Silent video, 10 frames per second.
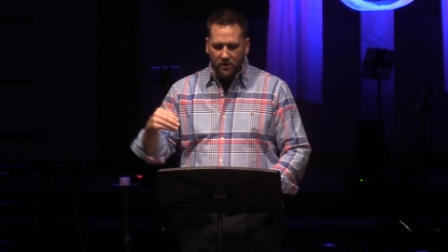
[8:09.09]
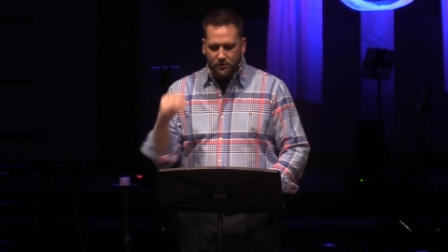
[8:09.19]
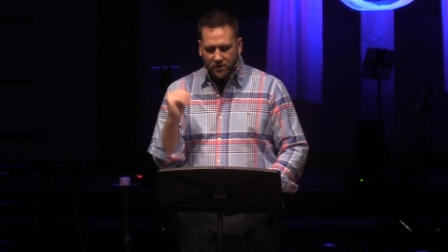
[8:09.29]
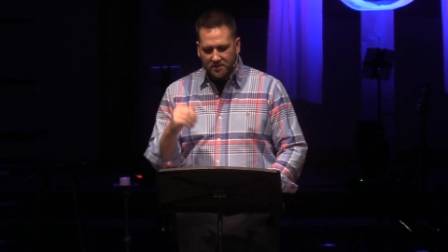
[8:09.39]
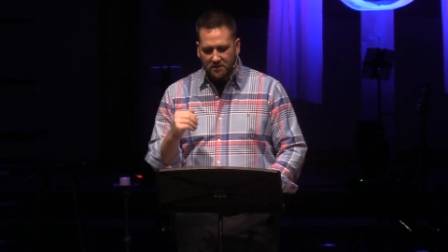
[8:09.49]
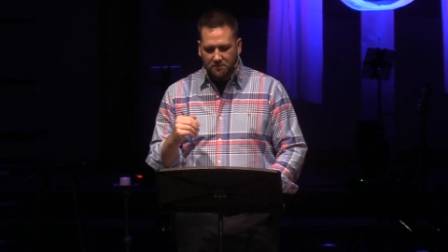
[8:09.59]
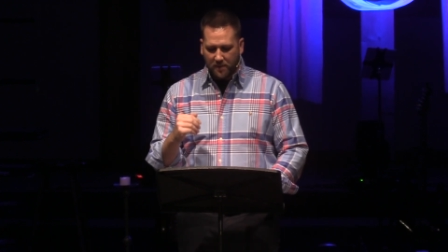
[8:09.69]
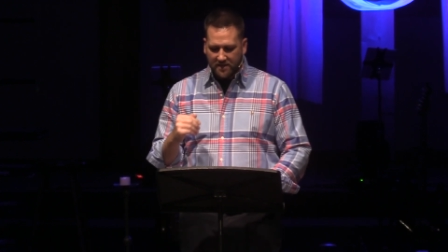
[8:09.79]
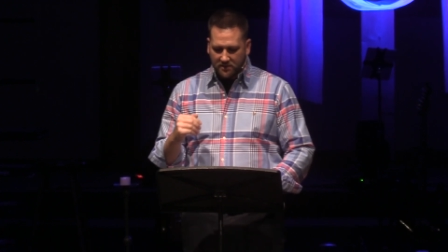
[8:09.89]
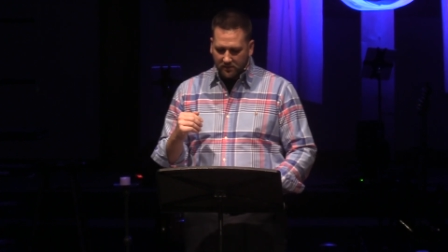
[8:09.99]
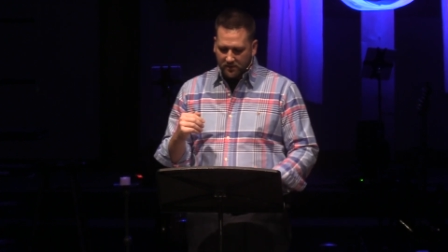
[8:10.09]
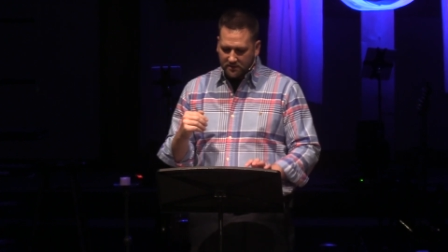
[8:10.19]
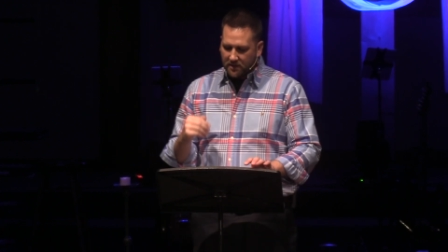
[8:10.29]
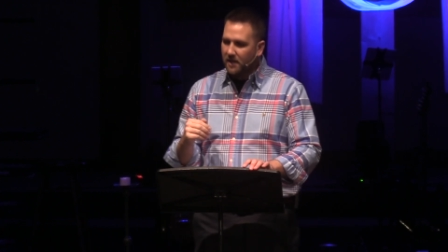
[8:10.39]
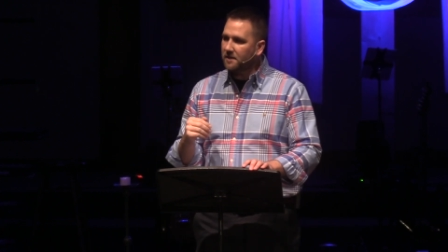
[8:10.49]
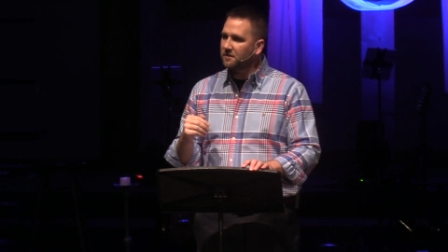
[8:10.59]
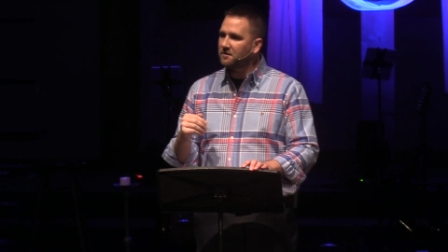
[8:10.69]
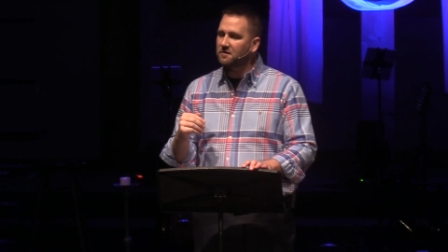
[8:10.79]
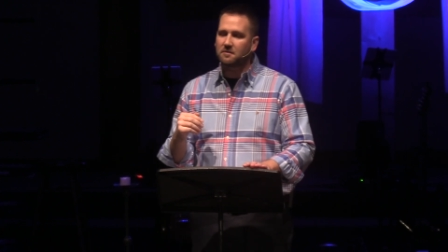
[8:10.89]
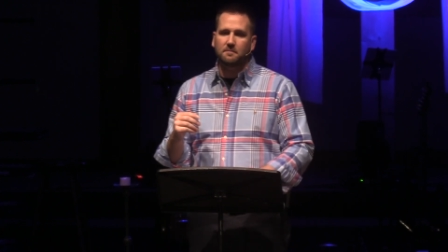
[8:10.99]
And Jesus basically
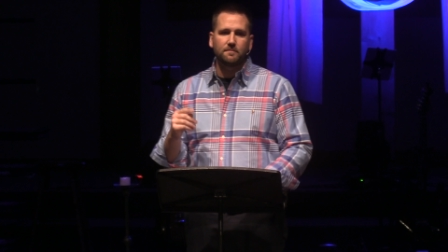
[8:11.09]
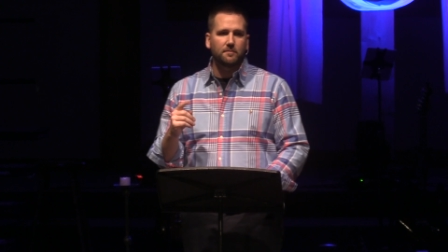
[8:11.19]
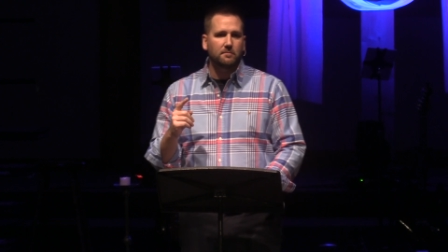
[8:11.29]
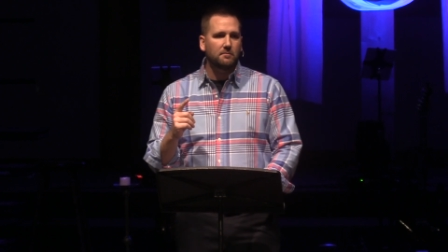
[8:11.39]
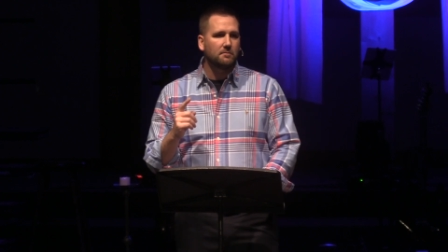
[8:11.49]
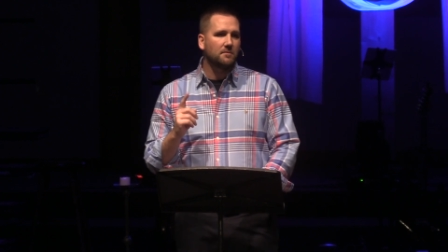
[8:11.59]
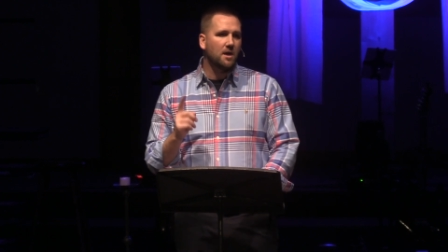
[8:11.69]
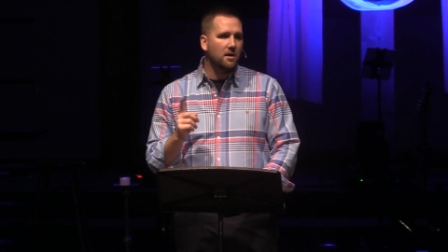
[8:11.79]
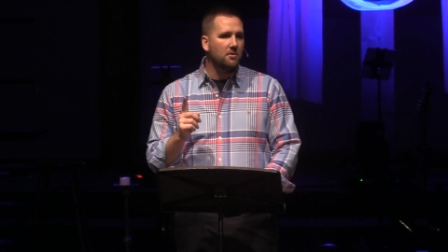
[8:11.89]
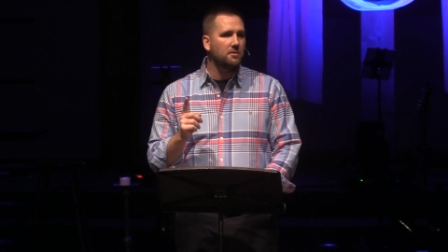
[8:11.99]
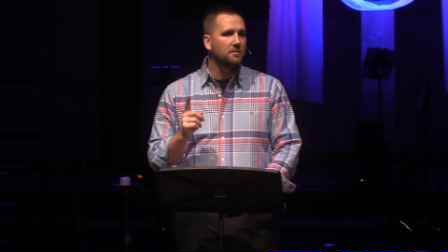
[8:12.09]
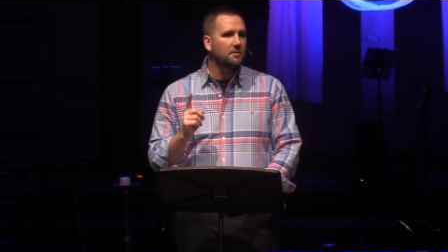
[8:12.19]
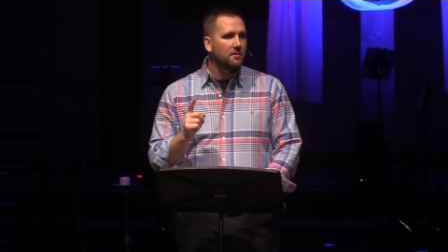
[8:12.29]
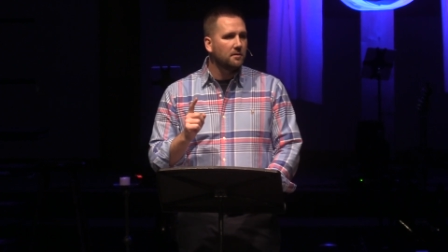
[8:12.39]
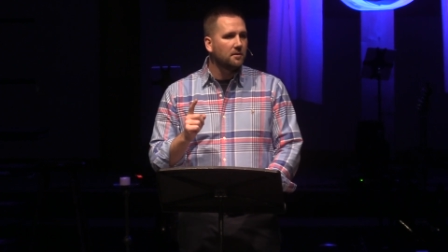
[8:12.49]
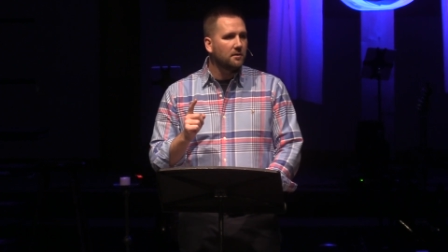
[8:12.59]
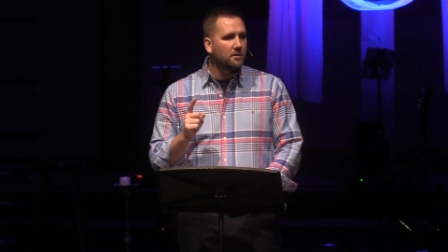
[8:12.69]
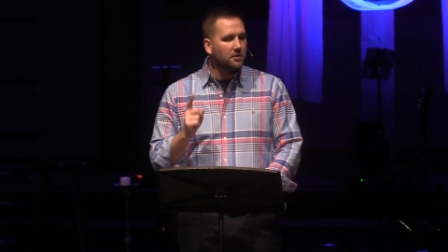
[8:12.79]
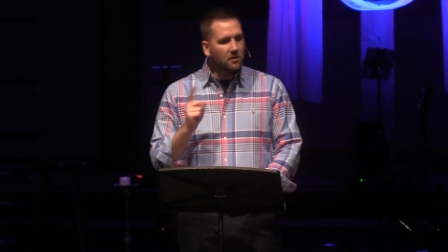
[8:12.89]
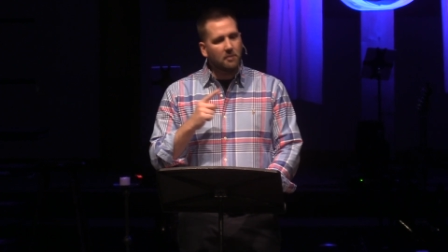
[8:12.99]
says, No,
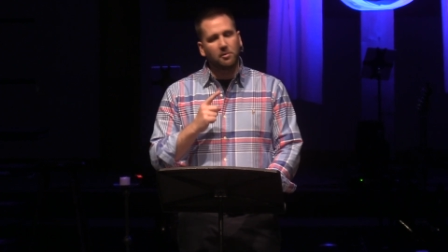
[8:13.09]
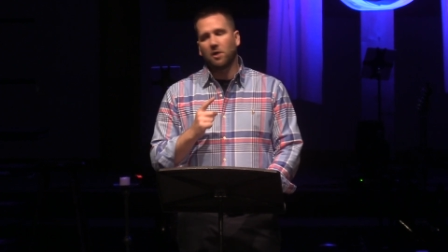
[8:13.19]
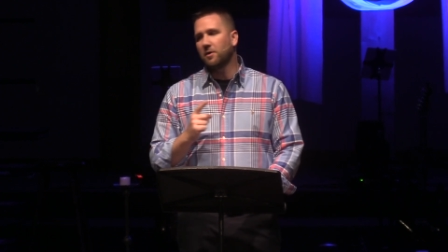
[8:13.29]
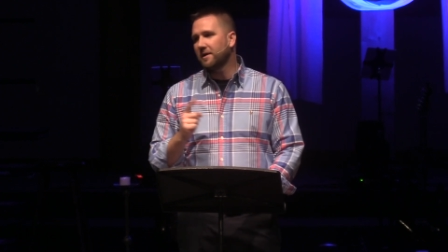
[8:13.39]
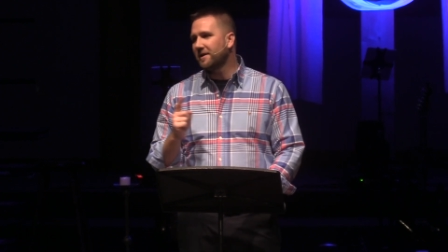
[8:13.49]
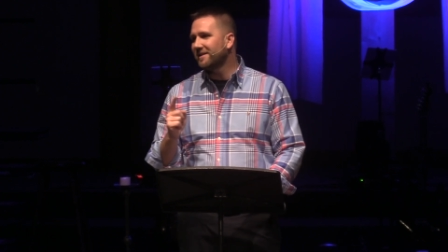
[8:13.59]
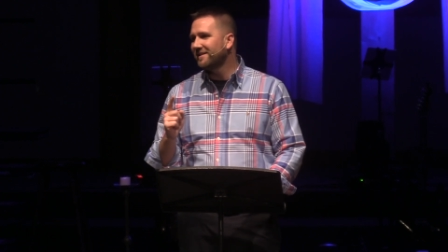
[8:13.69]
you're going to blow it.